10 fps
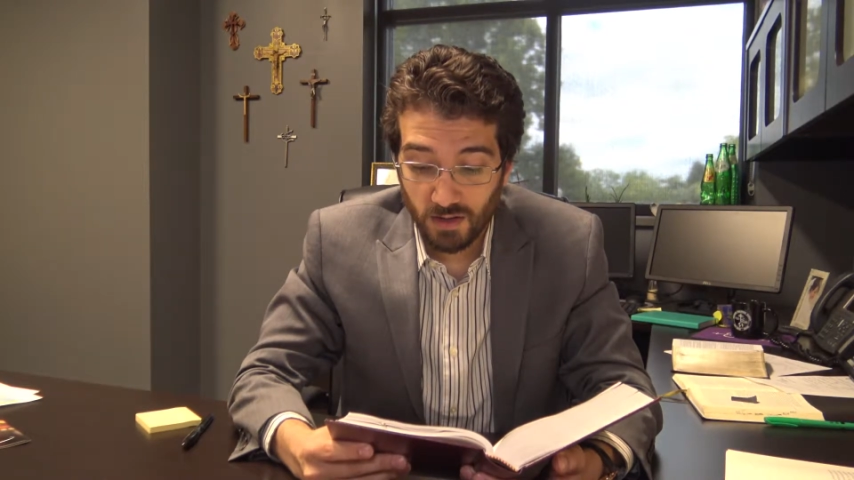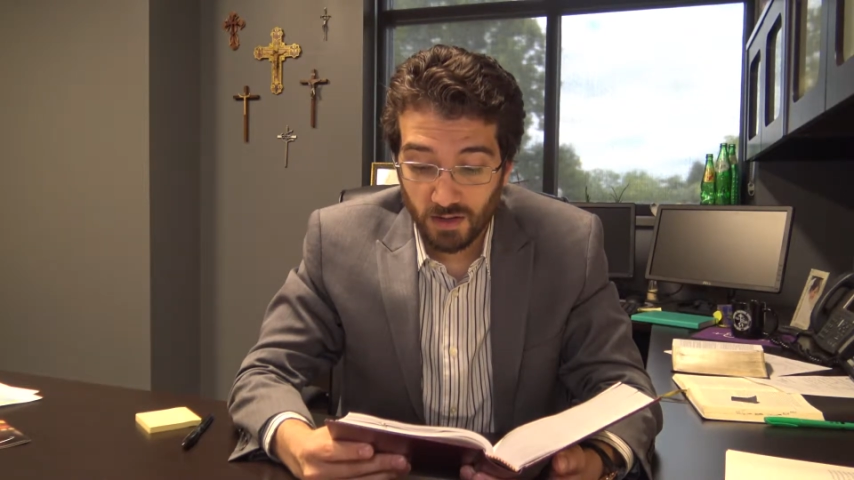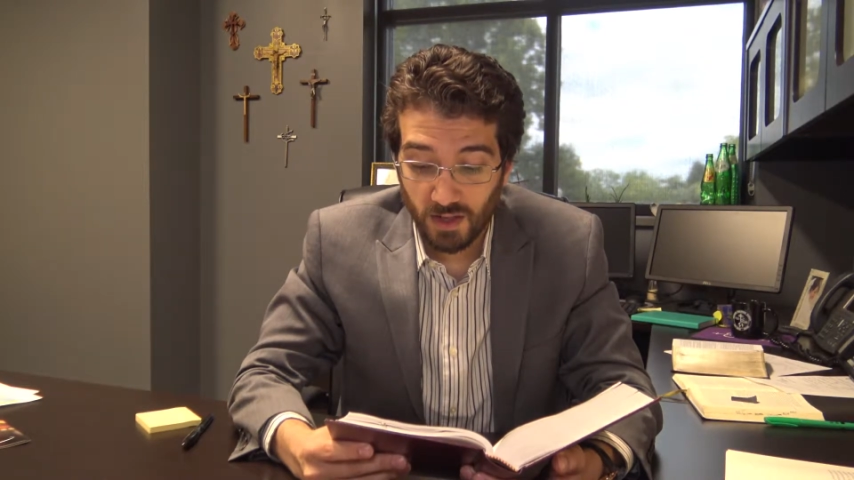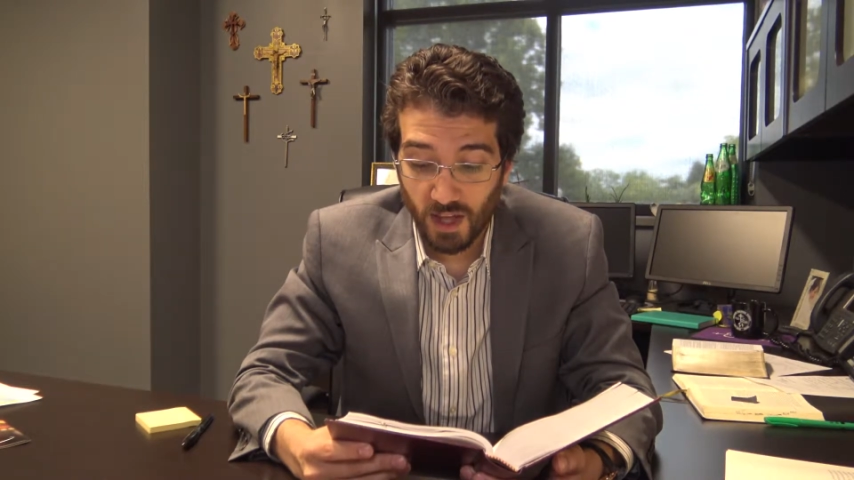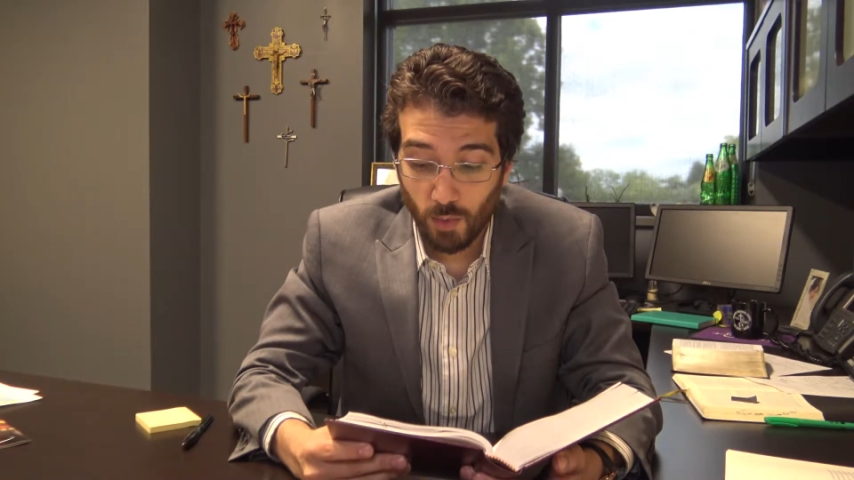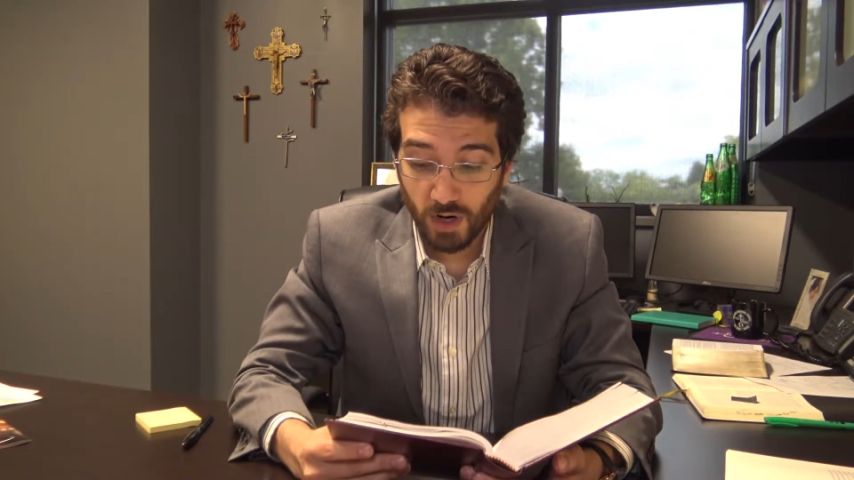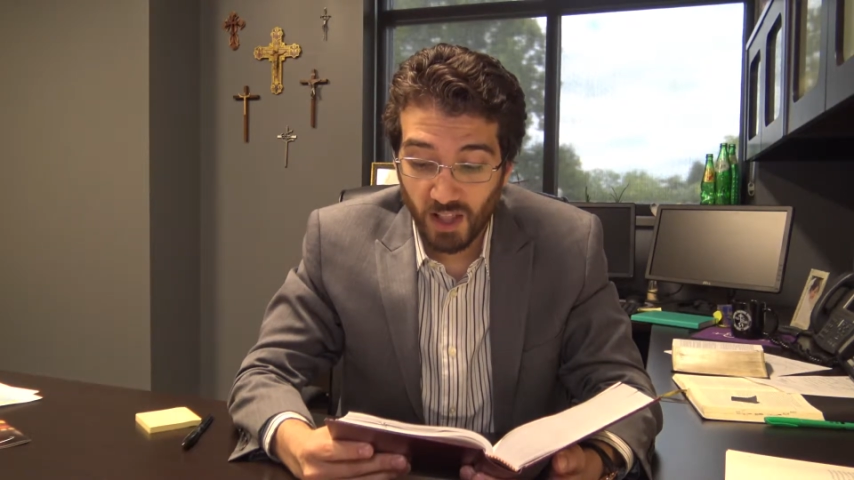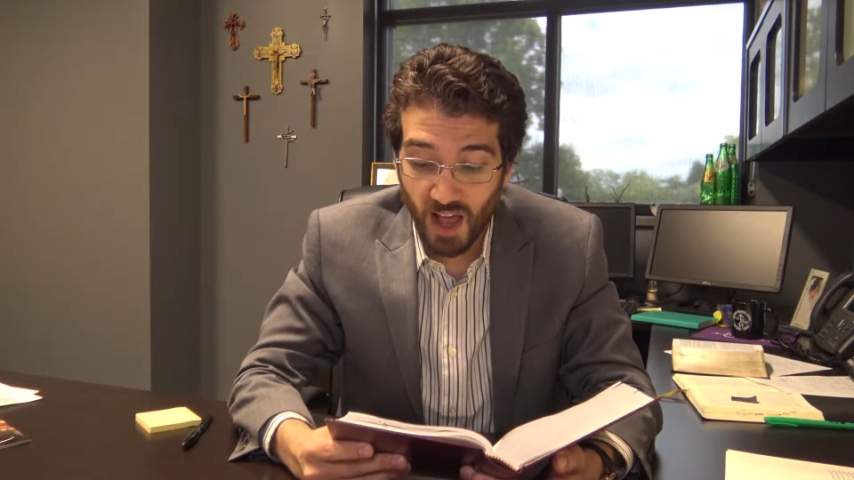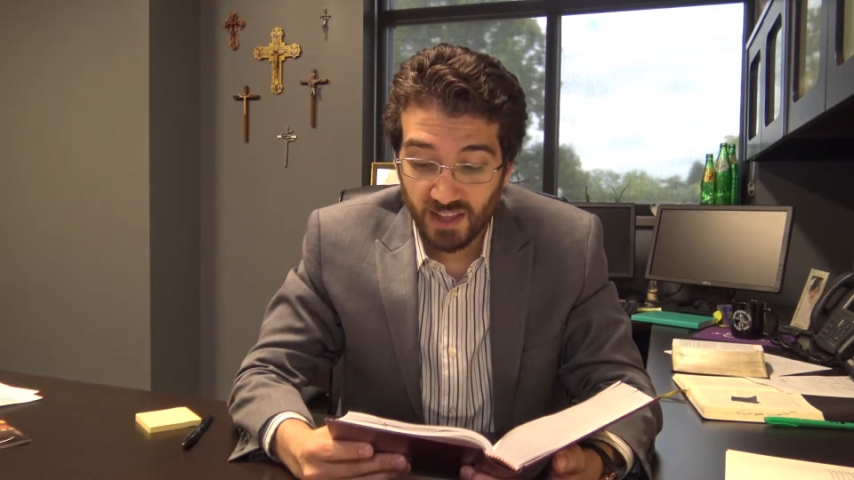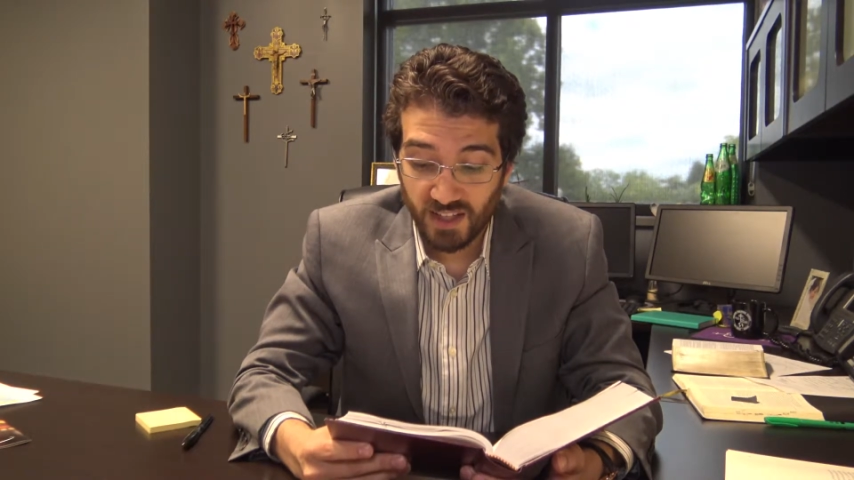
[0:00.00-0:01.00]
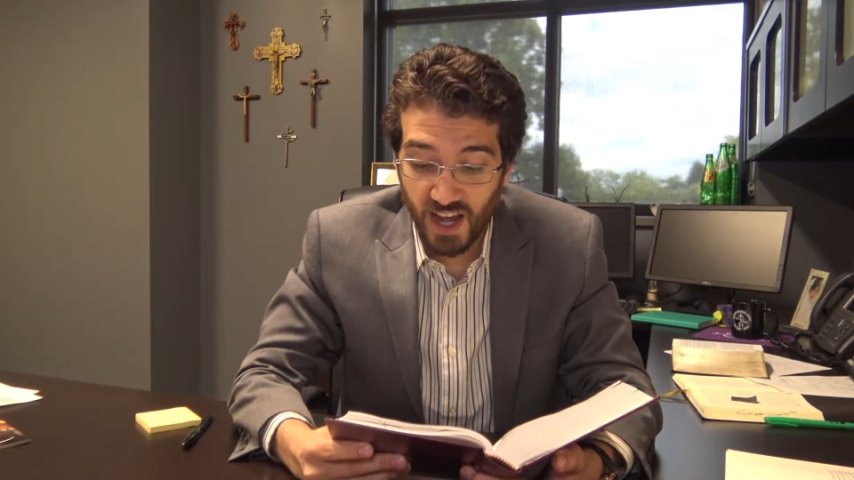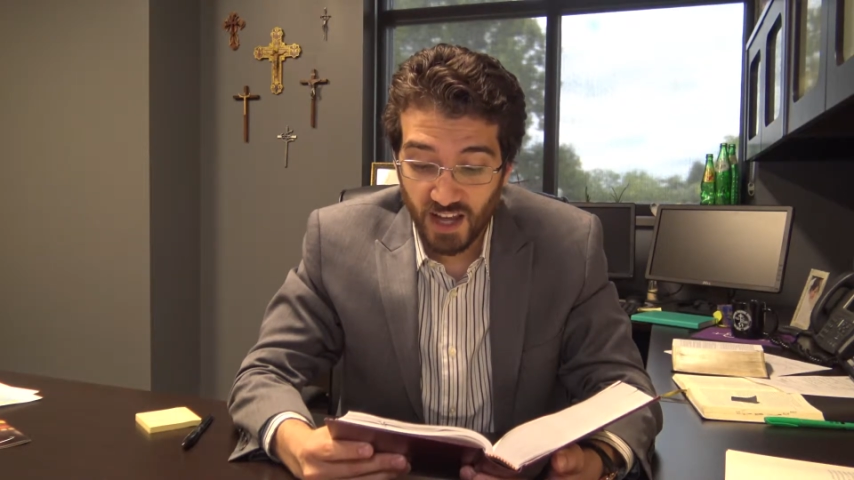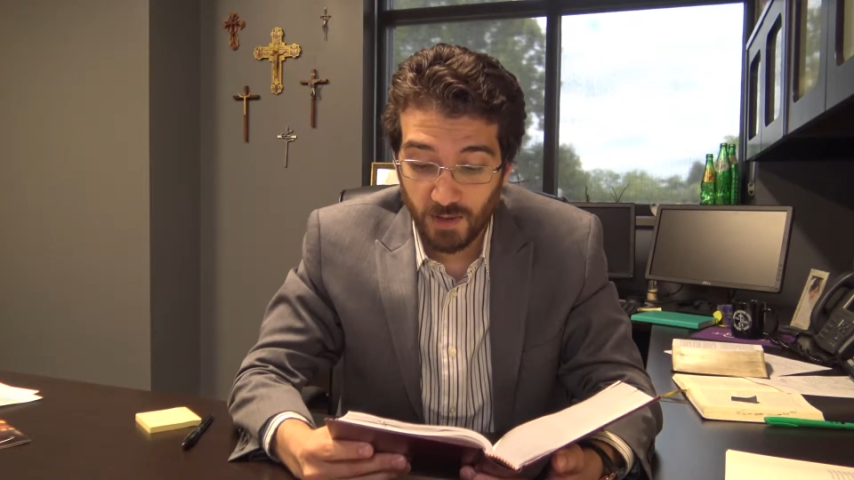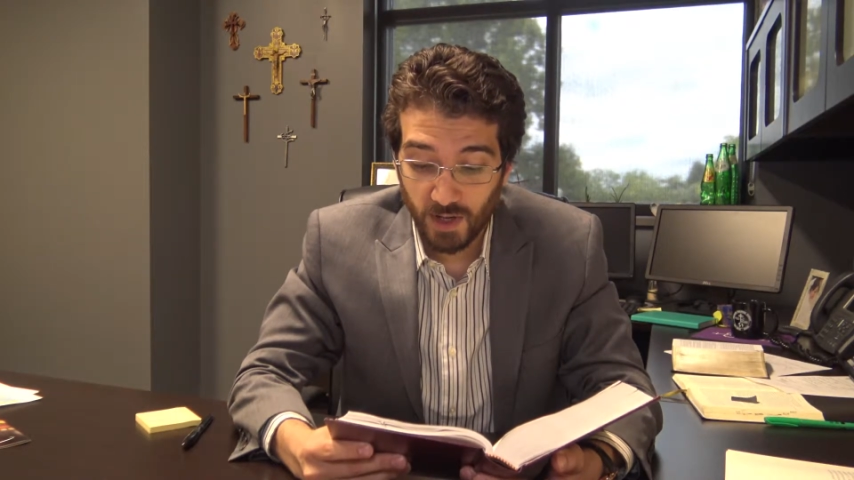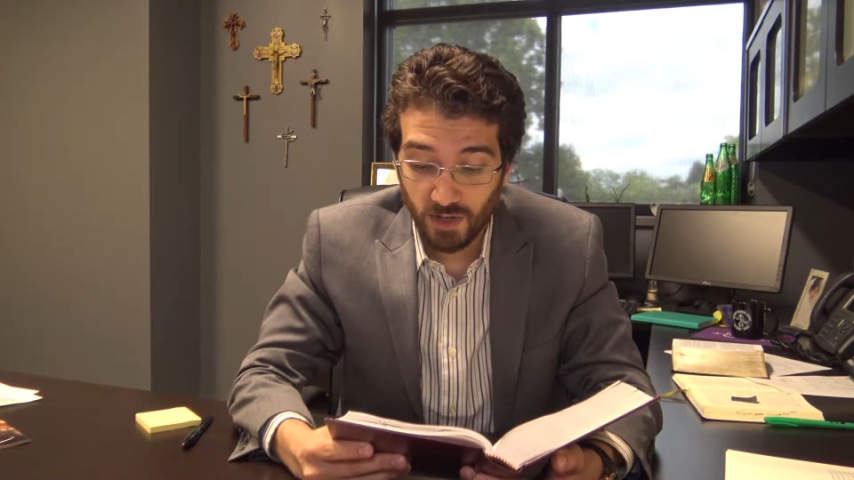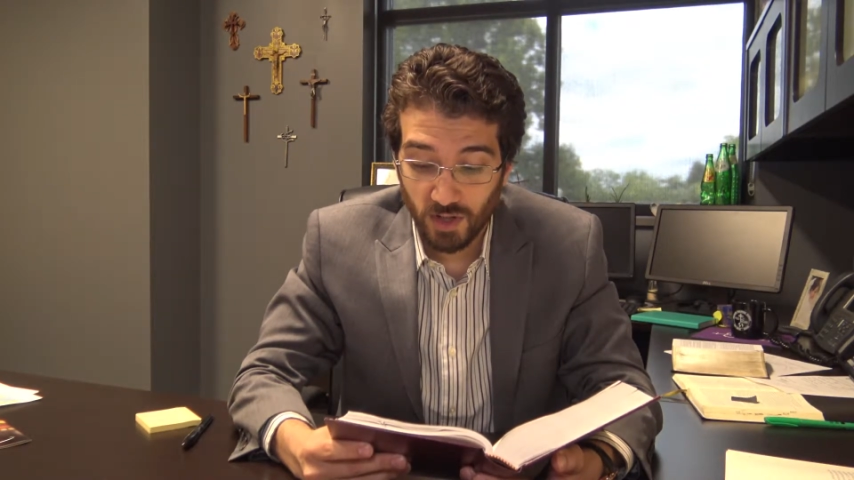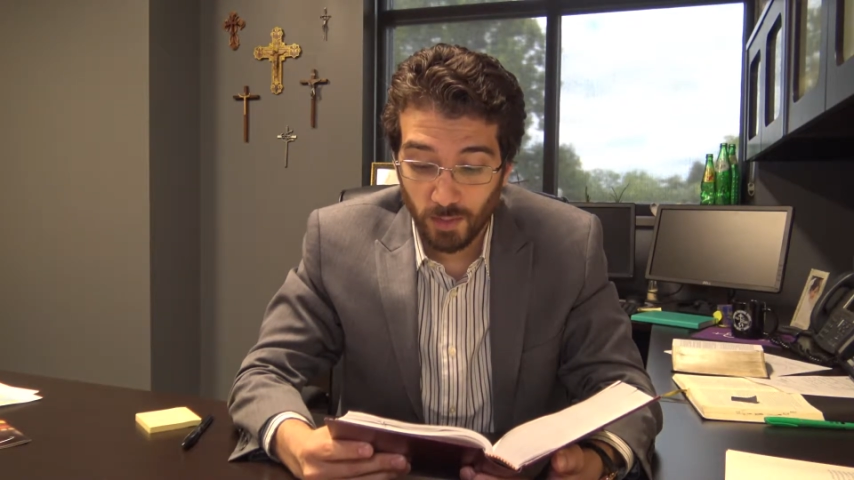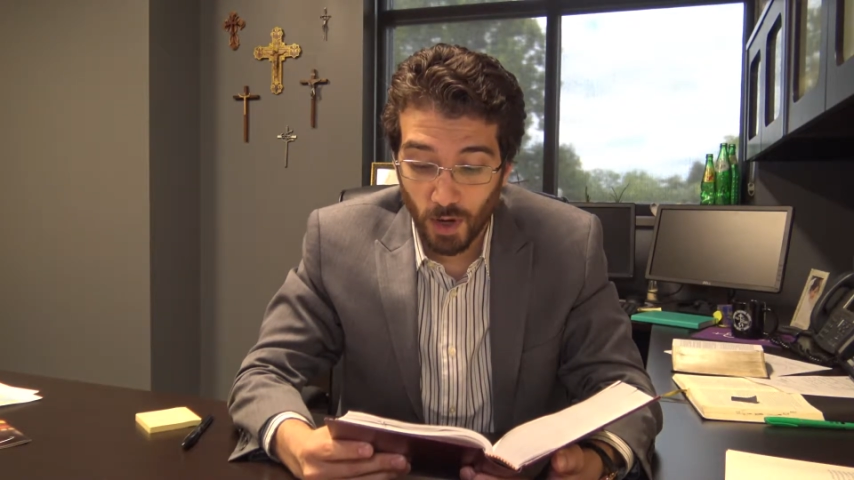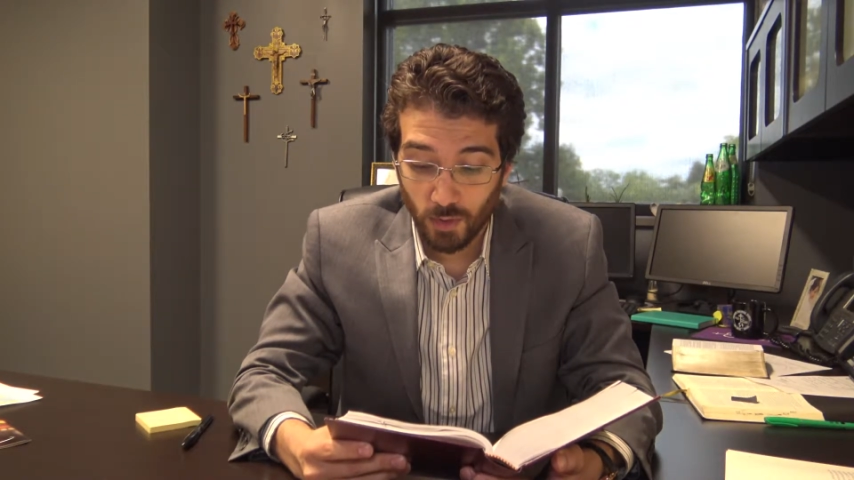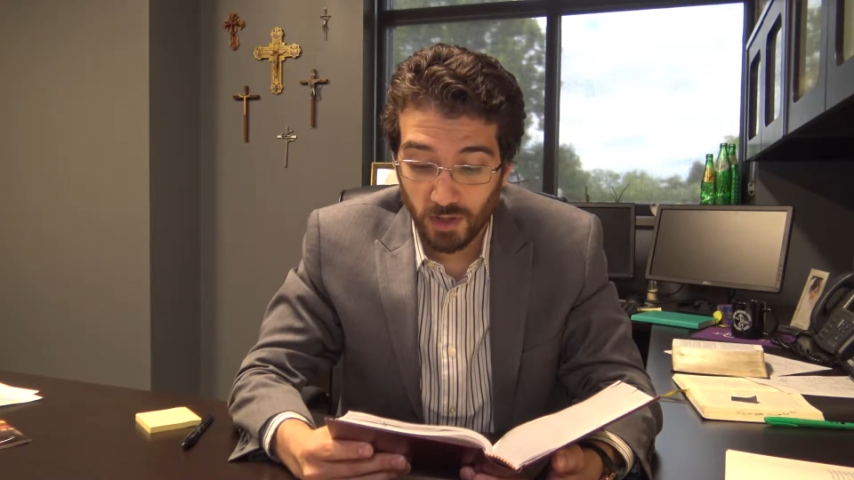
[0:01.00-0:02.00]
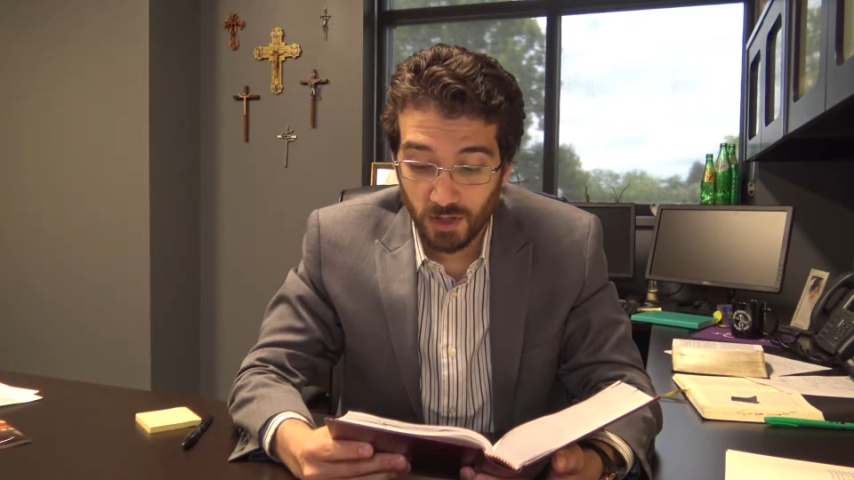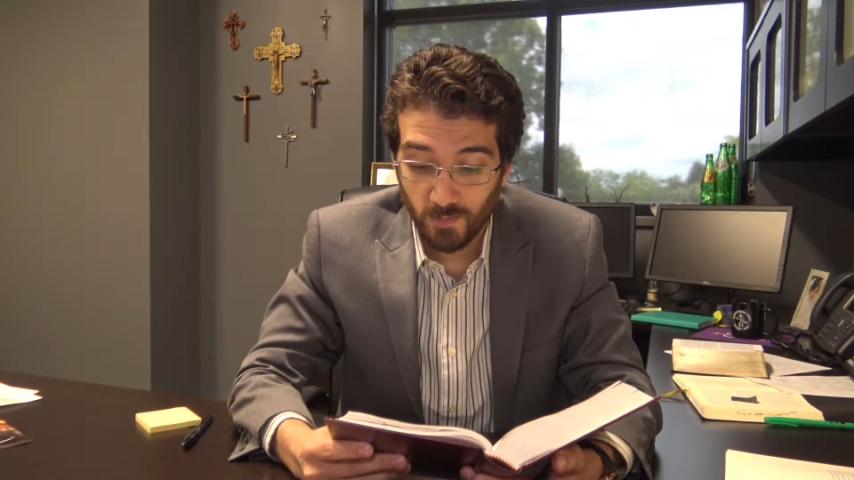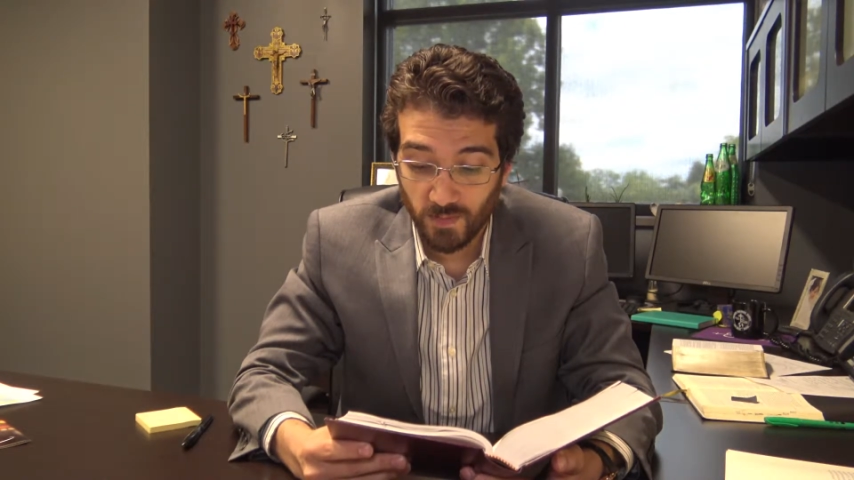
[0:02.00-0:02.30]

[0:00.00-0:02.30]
Then they were glad to take him into the boat,